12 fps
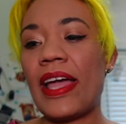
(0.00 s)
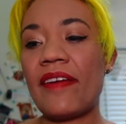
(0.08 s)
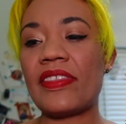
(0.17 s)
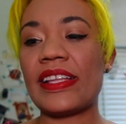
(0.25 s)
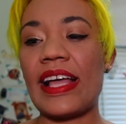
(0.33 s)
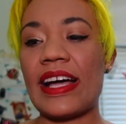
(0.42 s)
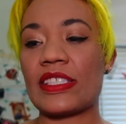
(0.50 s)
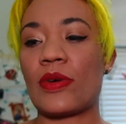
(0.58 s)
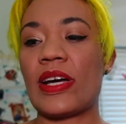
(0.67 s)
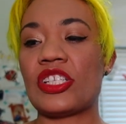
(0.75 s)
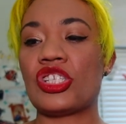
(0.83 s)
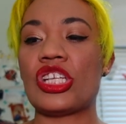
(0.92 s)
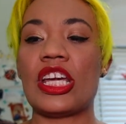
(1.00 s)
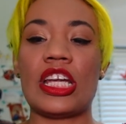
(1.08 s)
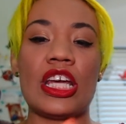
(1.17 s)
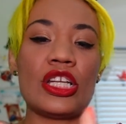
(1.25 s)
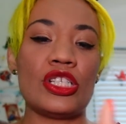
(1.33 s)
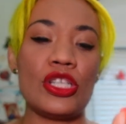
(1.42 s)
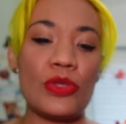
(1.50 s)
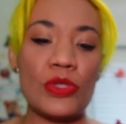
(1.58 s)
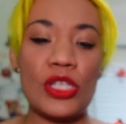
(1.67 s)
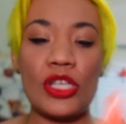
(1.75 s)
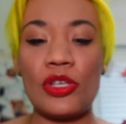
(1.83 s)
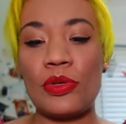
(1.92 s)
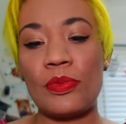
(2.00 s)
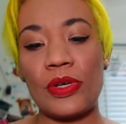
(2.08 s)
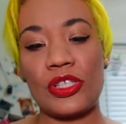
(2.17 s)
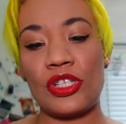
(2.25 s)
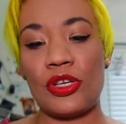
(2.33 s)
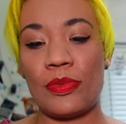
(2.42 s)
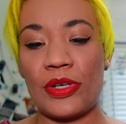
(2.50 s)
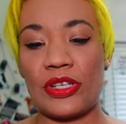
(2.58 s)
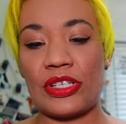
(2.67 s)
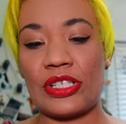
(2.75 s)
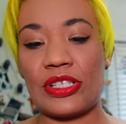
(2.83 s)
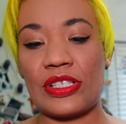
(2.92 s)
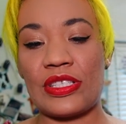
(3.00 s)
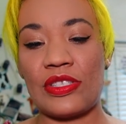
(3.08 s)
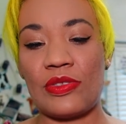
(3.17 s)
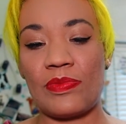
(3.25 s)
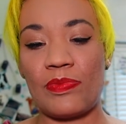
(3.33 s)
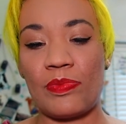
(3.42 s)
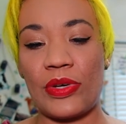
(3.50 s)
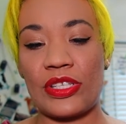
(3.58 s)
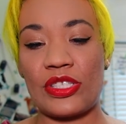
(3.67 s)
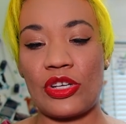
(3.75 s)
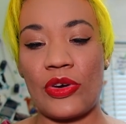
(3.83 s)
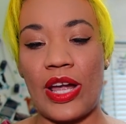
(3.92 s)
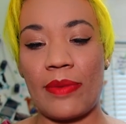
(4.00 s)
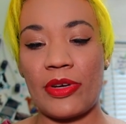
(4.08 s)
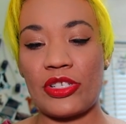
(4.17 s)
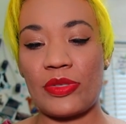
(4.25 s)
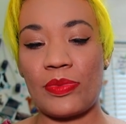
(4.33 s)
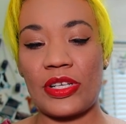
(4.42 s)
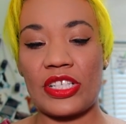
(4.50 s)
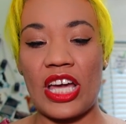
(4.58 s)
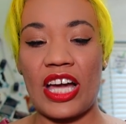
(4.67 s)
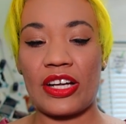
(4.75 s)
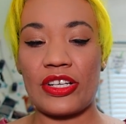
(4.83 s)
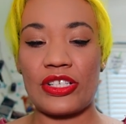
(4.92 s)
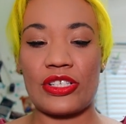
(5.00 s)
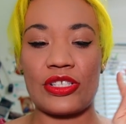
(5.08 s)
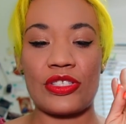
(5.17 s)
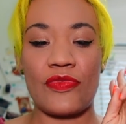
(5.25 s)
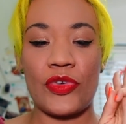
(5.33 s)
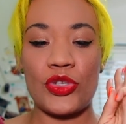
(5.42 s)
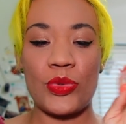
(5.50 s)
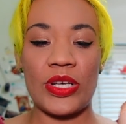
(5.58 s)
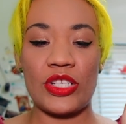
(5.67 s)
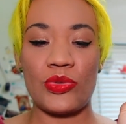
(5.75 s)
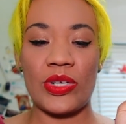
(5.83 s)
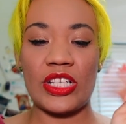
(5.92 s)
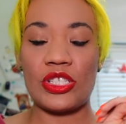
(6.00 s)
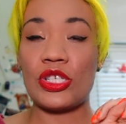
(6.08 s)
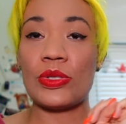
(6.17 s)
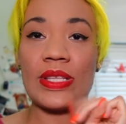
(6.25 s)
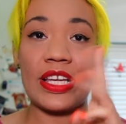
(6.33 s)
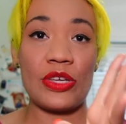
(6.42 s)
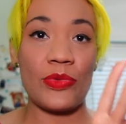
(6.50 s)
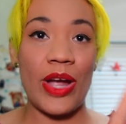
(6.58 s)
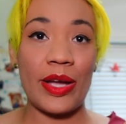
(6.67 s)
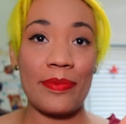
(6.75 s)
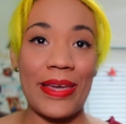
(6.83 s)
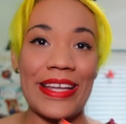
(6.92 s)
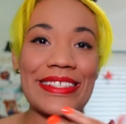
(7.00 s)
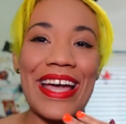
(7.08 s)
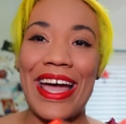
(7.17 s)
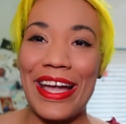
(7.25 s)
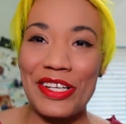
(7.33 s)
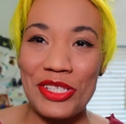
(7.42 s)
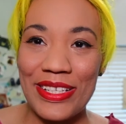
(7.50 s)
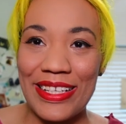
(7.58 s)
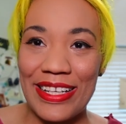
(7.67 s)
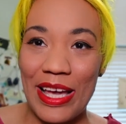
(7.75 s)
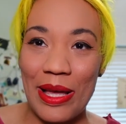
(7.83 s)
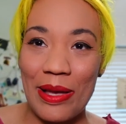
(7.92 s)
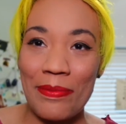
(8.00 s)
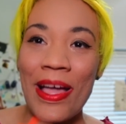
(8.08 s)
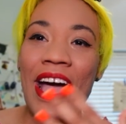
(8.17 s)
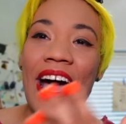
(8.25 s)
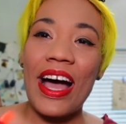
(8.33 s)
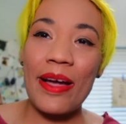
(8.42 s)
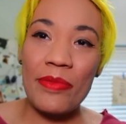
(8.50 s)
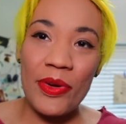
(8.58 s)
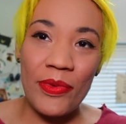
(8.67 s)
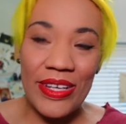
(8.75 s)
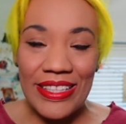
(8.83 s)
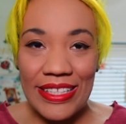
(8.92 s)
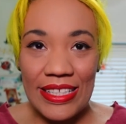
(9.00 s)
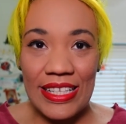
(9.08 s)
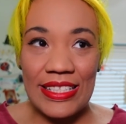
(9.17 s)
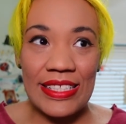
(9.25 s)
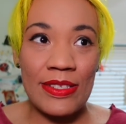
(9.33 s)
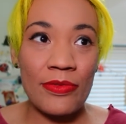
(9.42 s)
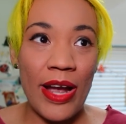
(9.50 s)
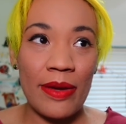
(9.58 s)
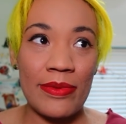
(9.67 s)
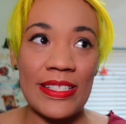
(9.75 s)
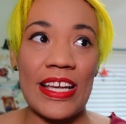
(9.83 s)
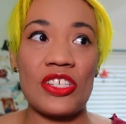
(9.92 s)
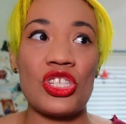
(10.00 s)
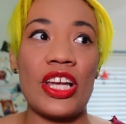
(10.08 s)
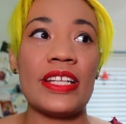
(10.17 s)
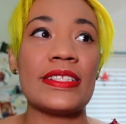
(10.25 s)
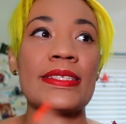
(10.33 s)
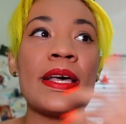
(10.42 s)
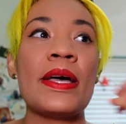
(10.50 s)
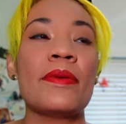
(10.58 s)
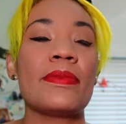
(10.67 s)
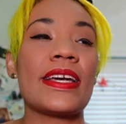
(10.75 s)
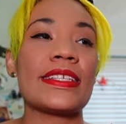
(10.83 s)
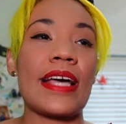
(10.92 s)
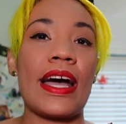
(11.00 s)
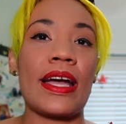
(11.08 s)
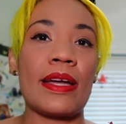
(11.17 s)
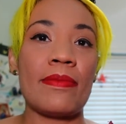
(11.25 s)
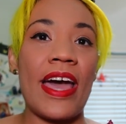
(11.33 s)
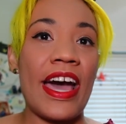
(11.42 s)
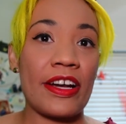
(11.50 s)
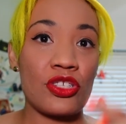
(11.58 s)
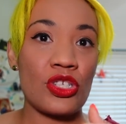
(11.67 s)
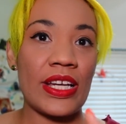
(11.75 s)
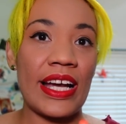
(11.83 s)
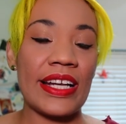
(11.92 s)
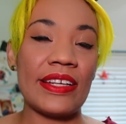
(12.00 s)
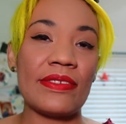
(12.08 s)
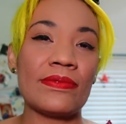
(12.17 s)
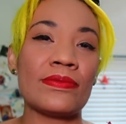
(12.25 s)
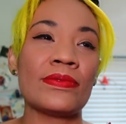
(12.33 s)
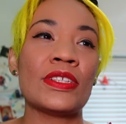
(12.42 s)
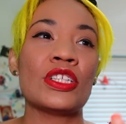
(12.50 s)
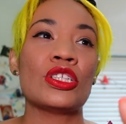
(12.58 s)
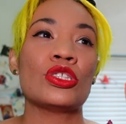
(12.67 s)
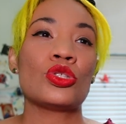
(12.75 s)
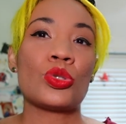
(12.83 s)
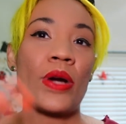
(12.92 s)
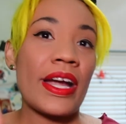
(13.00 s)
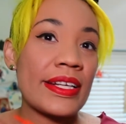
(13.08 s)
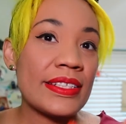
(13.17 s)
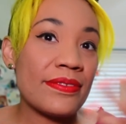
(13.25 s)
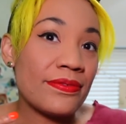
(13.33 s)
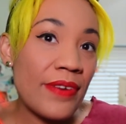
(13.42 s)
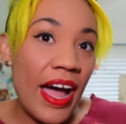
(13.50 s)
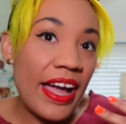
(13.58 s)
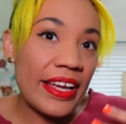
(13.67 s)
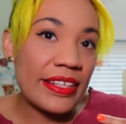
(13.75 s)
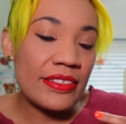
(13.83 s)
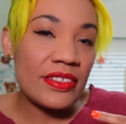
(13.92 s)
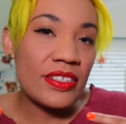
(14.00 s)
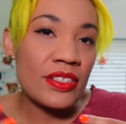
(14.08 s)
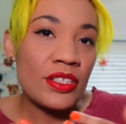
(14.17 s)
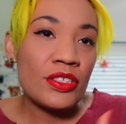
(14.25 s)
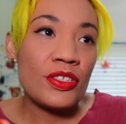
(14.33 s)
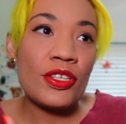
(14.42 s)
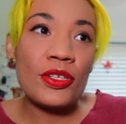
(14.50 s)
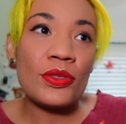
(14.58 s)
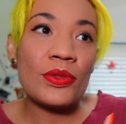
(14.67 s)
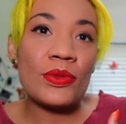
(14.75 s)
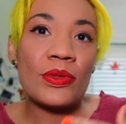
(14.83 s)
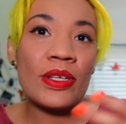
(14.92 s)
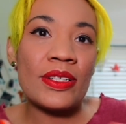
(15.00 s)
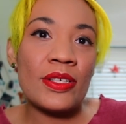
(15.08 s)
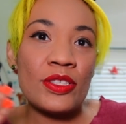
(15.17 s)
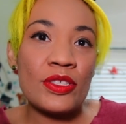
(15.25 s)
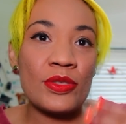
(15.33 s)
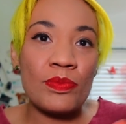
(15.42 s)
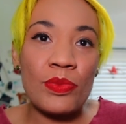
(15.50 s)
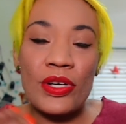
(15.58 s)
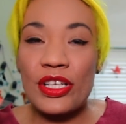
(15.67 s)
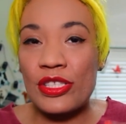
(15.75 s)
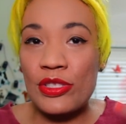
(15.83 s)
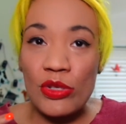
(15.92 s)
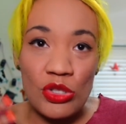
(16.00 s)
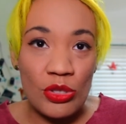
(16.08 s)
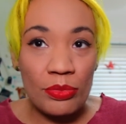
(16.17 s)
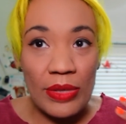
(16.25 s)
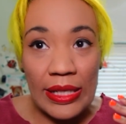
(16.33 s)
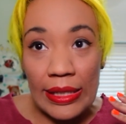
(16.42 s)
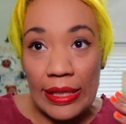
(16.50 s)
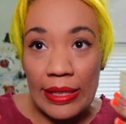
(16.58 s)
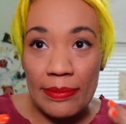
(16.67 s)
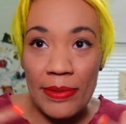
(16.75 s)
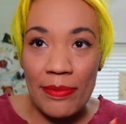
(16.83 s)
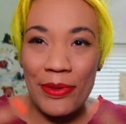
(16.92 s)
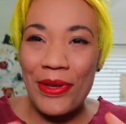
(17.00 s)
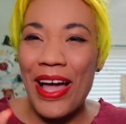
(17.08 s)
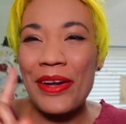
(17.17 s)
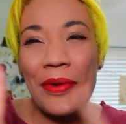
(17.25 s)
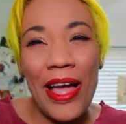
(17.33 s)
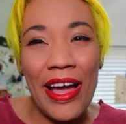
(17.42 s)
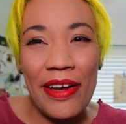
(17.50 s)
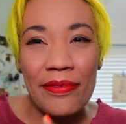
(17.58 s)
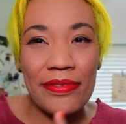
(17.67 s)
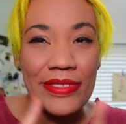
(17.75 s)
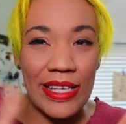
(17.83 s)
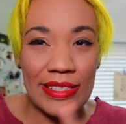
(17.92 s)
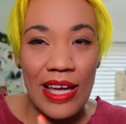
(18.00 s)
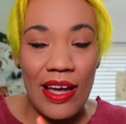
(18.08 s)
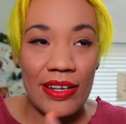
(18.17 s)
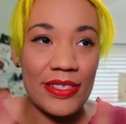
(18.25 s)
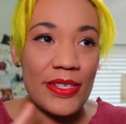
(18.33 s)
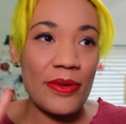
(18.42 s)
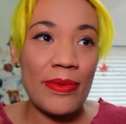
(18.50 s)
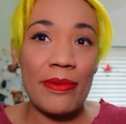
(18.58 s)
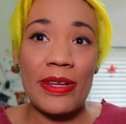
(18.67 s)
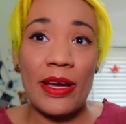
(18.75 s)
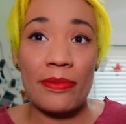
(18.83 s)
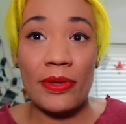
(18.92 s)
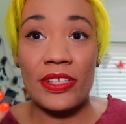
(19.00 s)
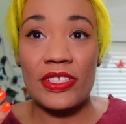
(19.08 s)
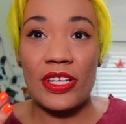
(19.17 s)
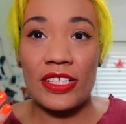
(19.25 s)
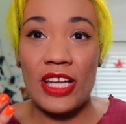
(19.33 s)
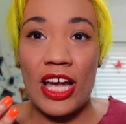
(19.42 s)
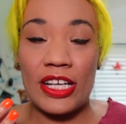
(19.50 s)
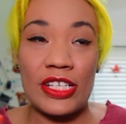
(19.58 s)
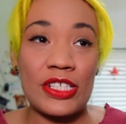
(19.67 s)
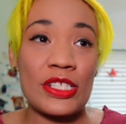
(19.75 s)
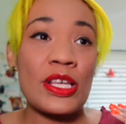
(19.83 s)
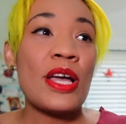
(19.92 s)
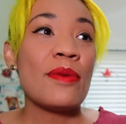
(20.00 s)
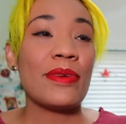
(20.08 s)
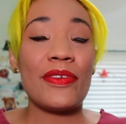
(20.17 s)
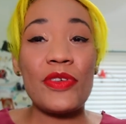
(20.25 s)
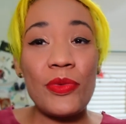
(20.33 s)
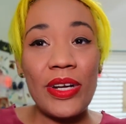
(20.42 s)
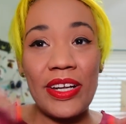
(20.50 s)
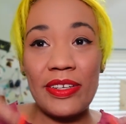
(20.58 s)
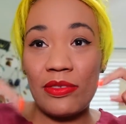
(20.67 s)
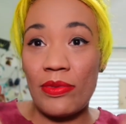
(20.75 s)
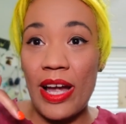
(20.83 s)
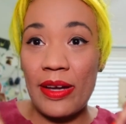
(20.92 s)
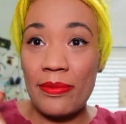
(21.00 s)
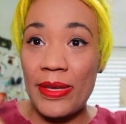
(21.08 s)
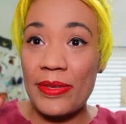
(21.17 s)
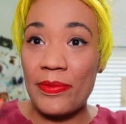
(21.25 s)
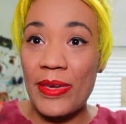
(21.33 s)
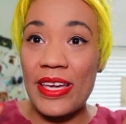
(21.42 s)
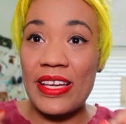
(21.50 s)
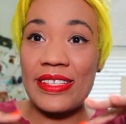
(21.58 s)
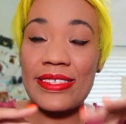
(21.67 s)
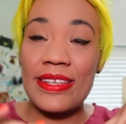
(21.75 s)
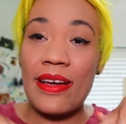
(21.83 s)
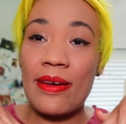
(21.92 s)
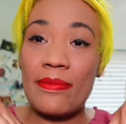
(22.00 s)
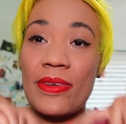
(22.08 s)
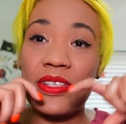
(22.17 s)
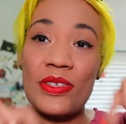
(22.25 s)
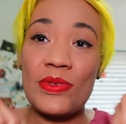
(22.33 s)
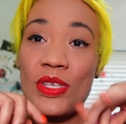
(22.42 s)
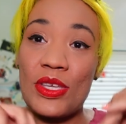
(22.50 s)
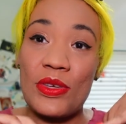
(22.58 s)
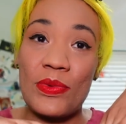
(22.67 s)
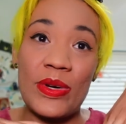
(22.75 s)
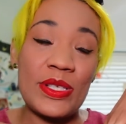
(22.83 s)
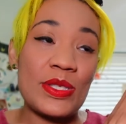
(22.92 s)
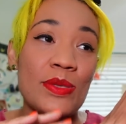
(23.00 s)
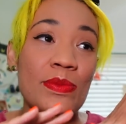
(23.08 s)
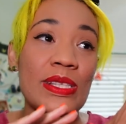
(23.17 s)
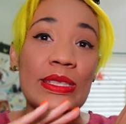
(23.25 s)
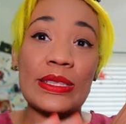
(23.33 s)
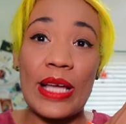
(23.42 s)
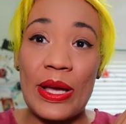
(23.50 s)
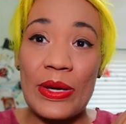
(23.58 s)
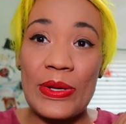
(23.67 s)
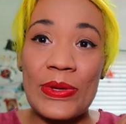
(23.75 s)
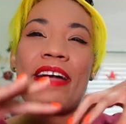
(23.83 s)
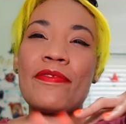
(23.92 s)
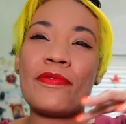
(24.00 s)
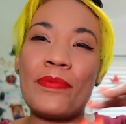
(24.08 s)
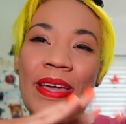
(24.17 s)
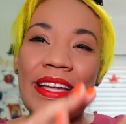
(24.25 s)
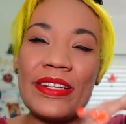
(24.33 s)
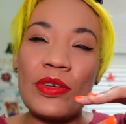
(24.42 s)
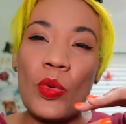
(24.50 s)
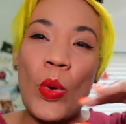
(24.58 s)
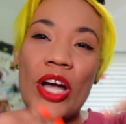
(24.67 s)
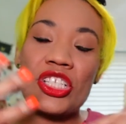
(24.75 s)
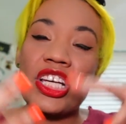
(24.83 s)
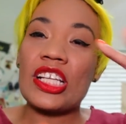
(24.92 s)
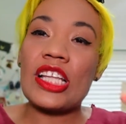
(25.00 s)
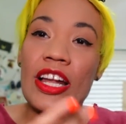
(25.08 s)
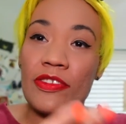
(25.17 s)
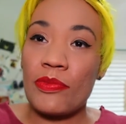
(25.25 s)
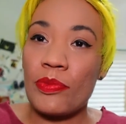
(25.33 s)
we have the last question. New to you booktubers, bookstagrammers, booktalkers for 2022 that you recommend. I actually need help. I'm the one that needs recommendations because I'm actually kind of trying to find new books, social media people. I don't have TikTok, so maybe not booktalkers, but if you want to recommend me some new to you ones below. I've been watching a lot of